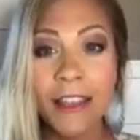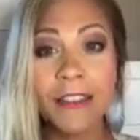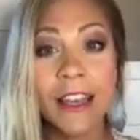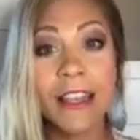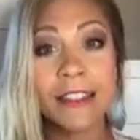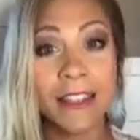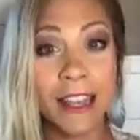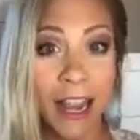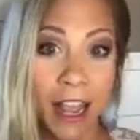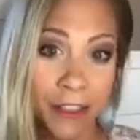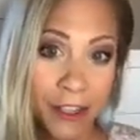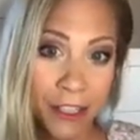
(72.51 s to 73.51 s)
things that
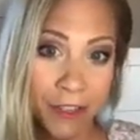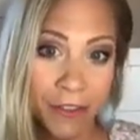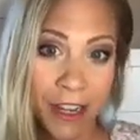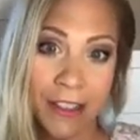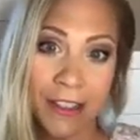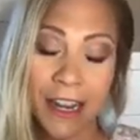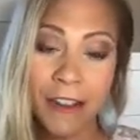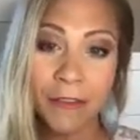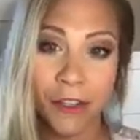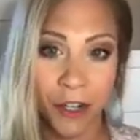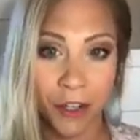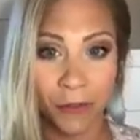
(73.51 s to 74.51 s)
others have done that I've
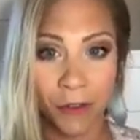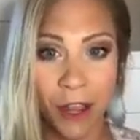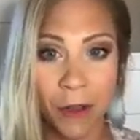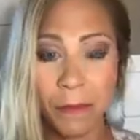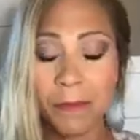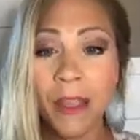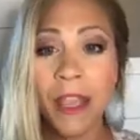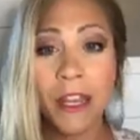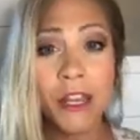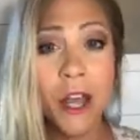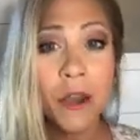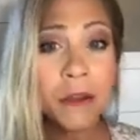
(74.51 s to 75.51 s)
learned from,
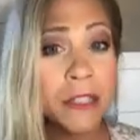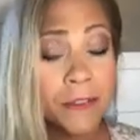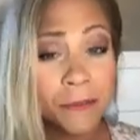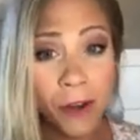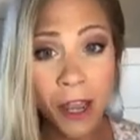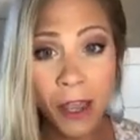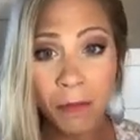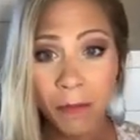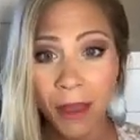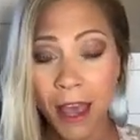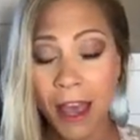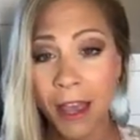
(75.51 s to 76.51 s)
notes from
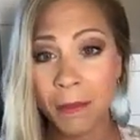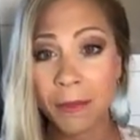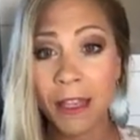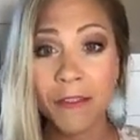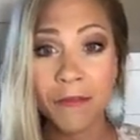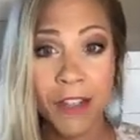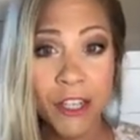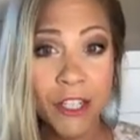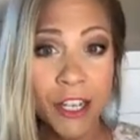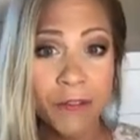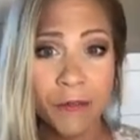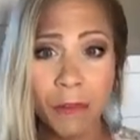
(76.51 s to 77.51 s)

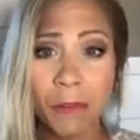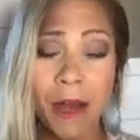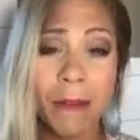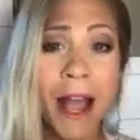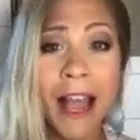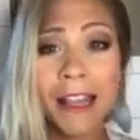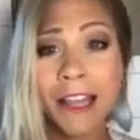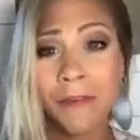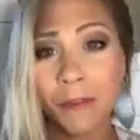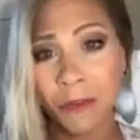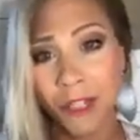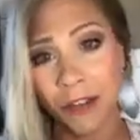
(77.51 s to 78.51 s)
convention, from Bob Heilig,
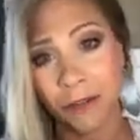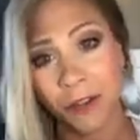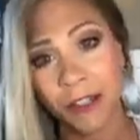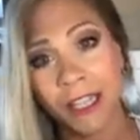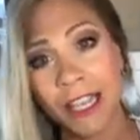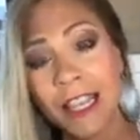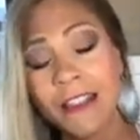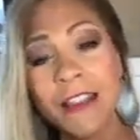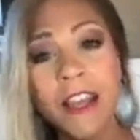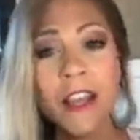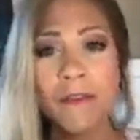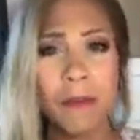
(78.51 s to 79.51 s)
from Jennifer Leith,
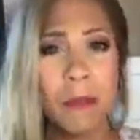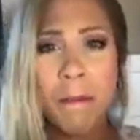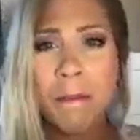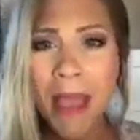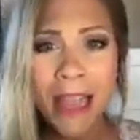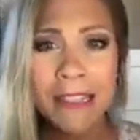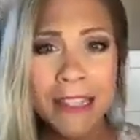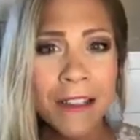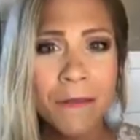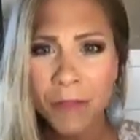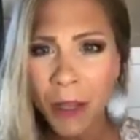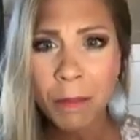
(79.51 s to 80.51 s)
from
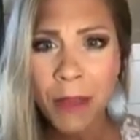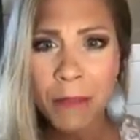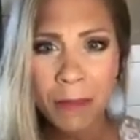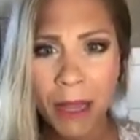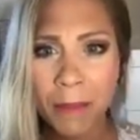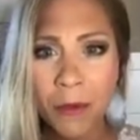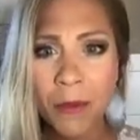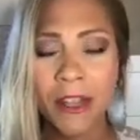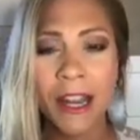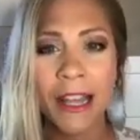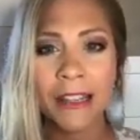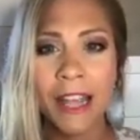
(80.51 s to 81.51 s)
amazing flipping people
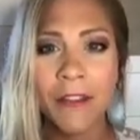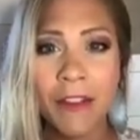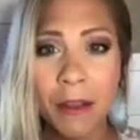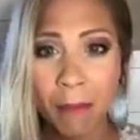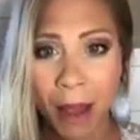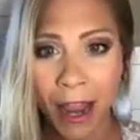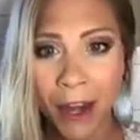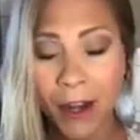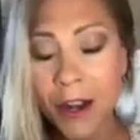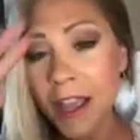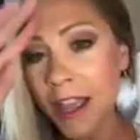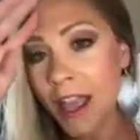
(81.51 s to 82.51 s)
that I love and admire,